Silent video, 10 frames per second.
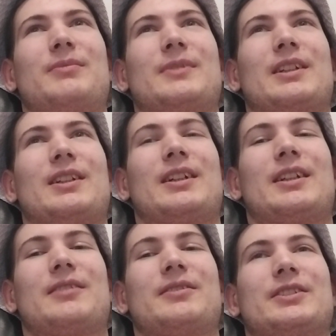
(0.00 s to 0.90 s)

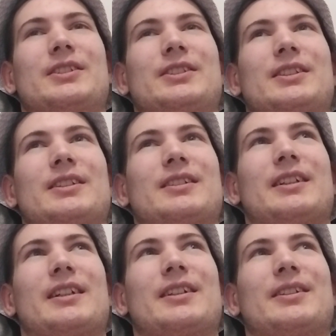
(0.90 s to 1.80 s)
deadline I was just like I
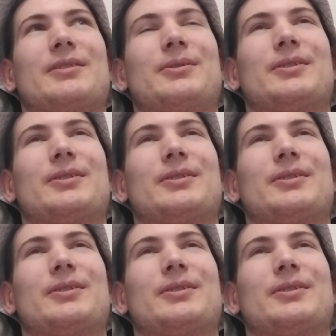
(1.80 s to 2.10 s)
can't do